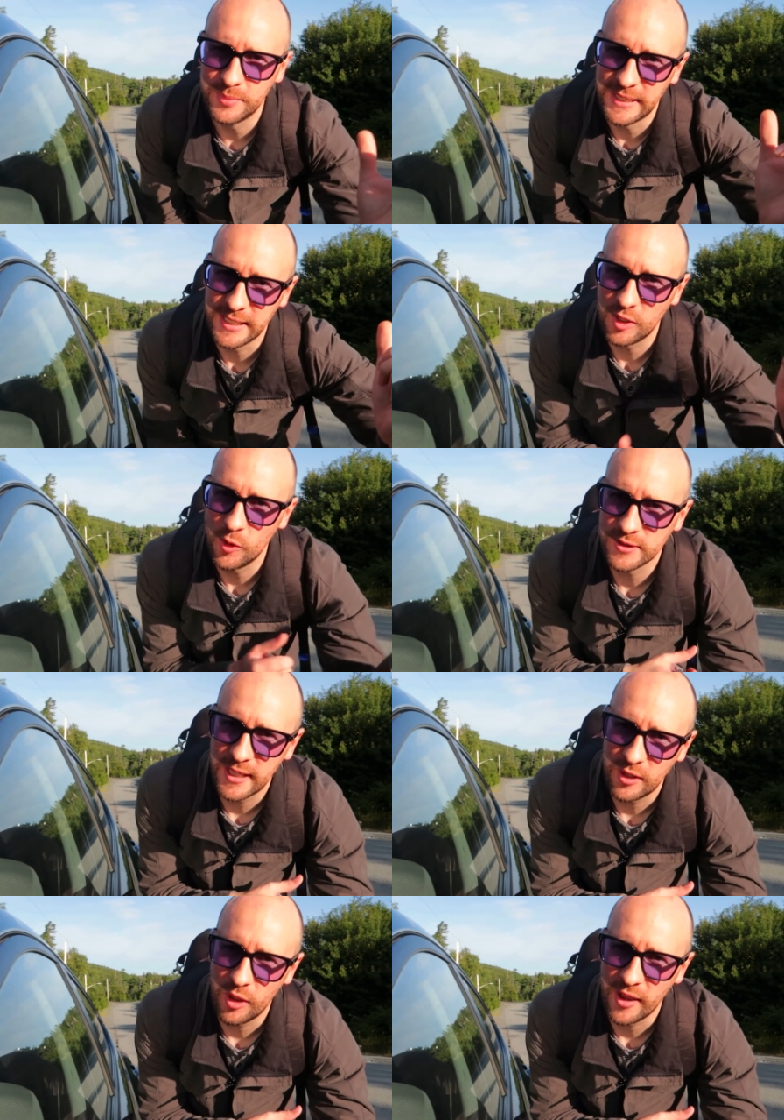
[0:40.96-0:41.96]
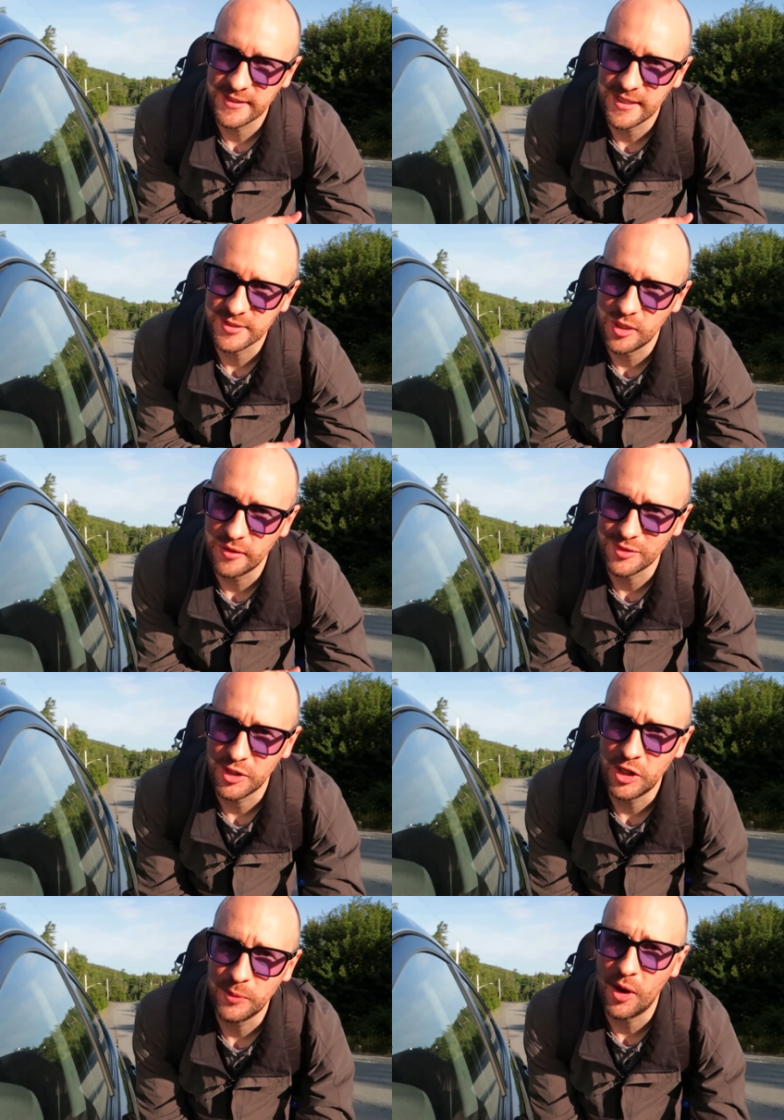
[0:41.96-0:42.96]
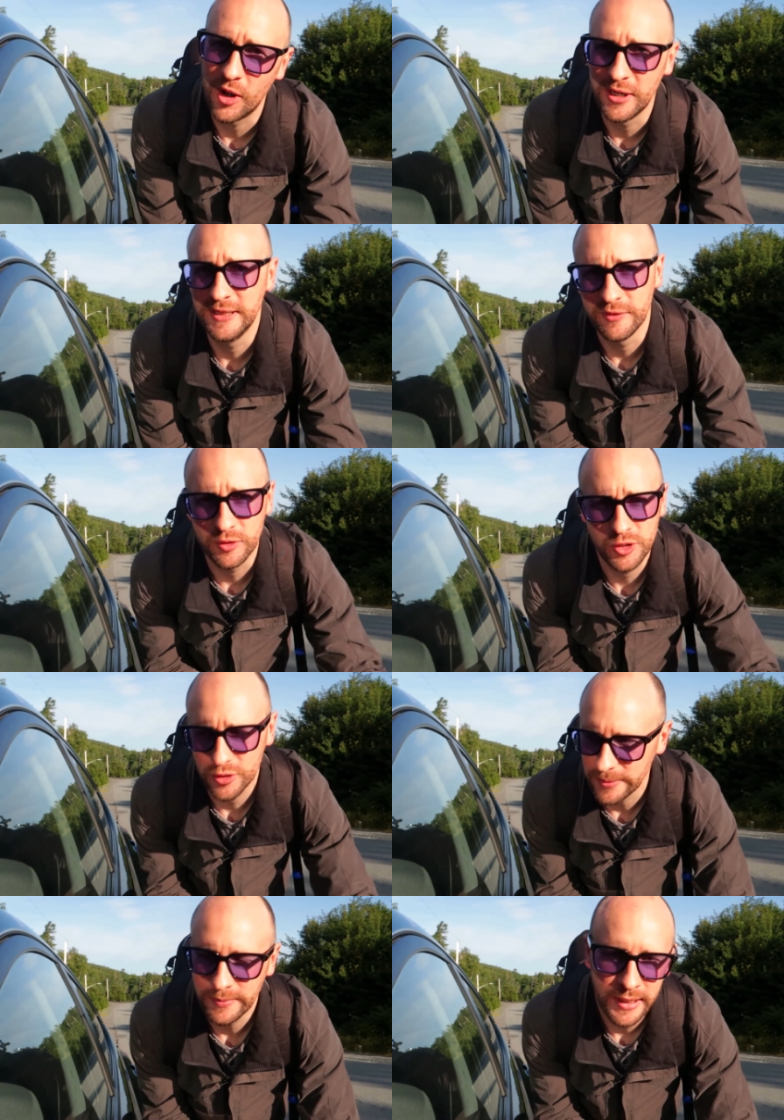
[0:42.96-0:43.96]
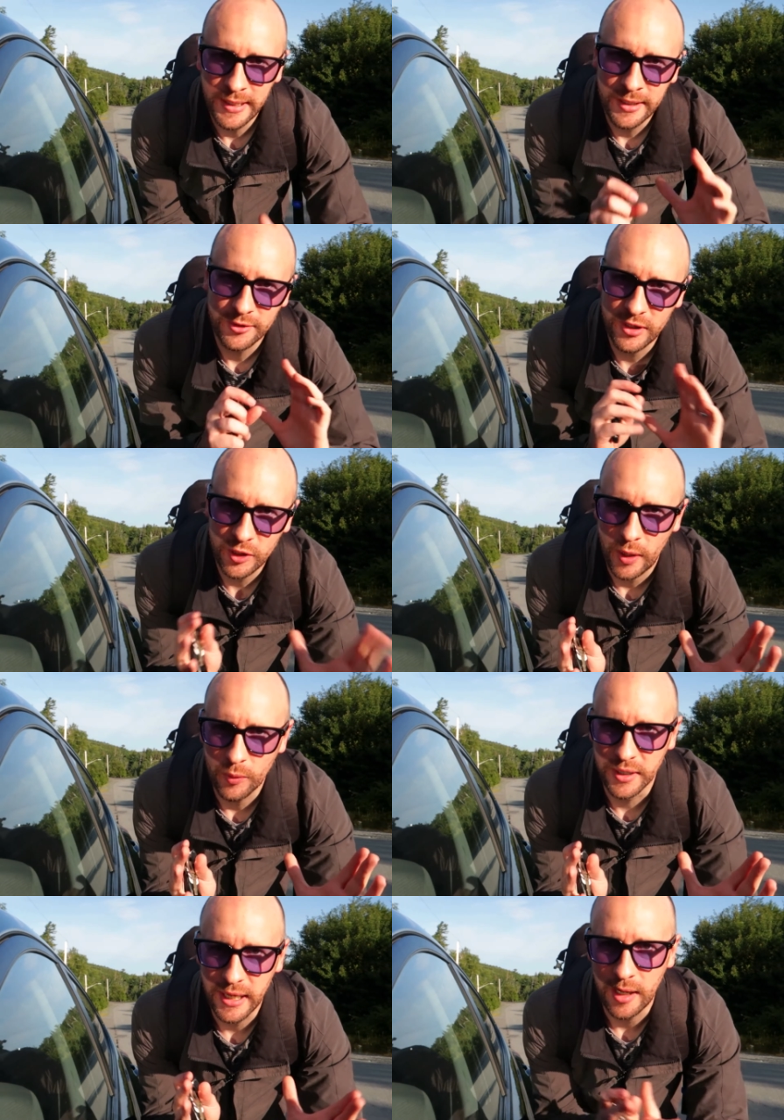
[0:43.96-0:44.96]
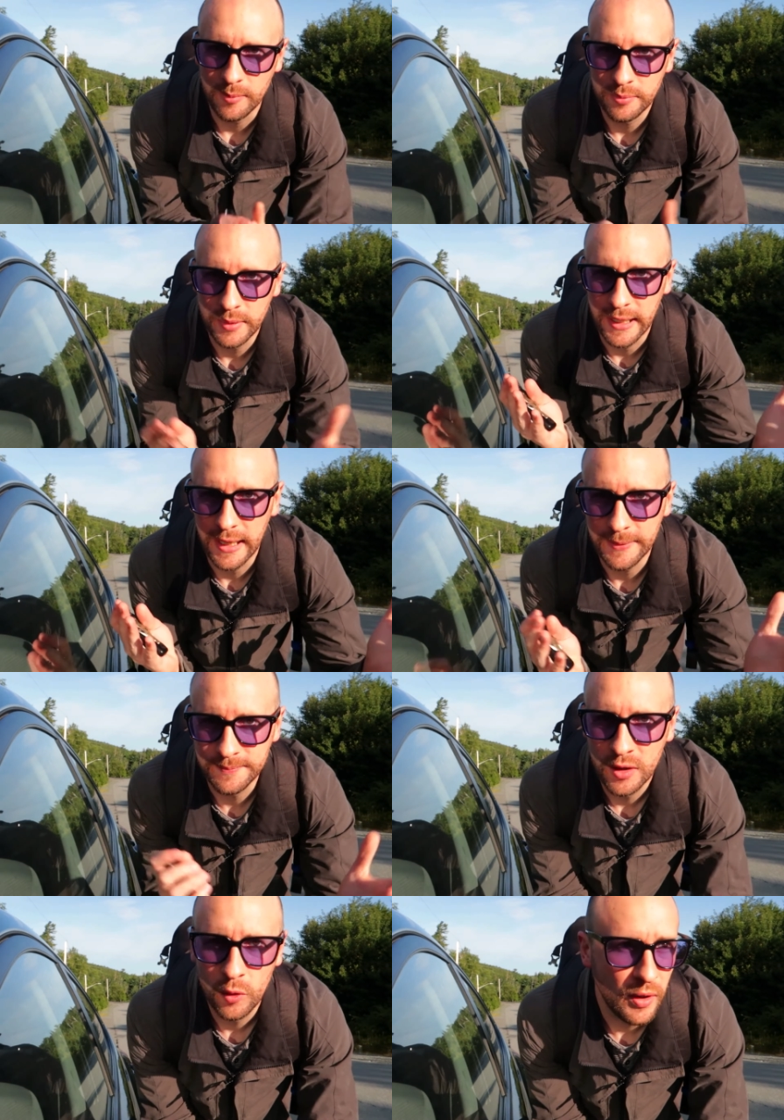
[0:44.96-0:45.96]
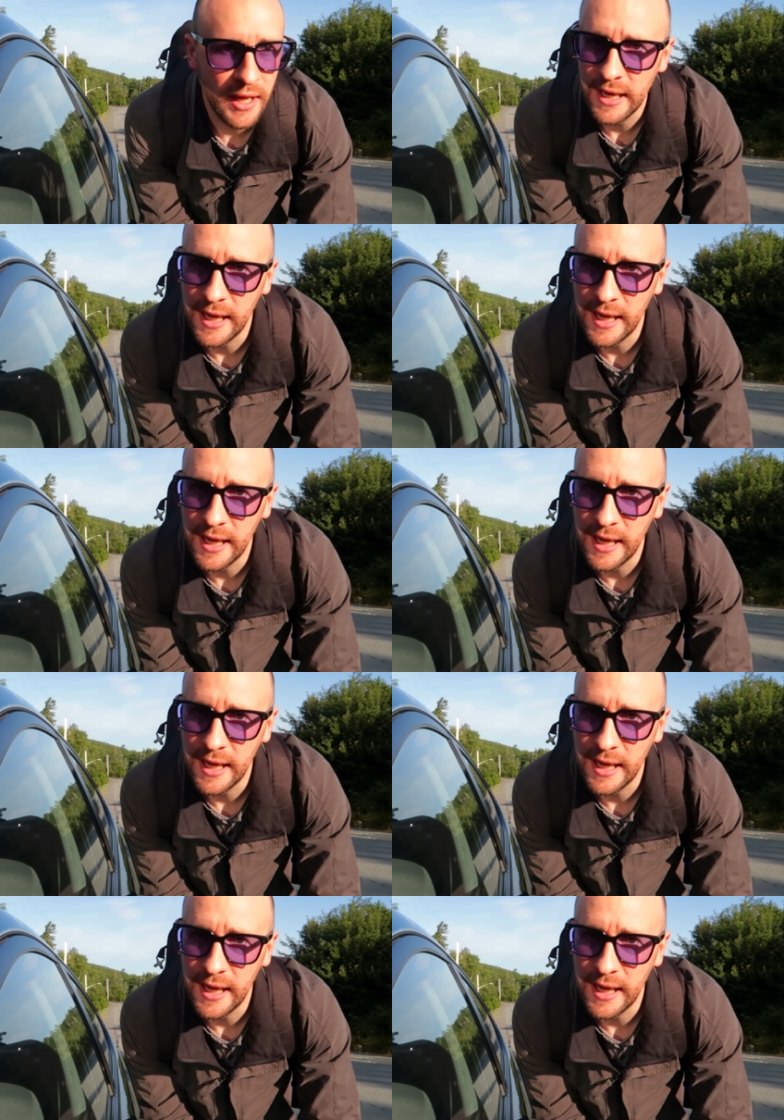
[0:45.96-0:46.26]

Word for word: but they closed that access off so you can park on a different street. So it didn't quite work out, but uh, we're here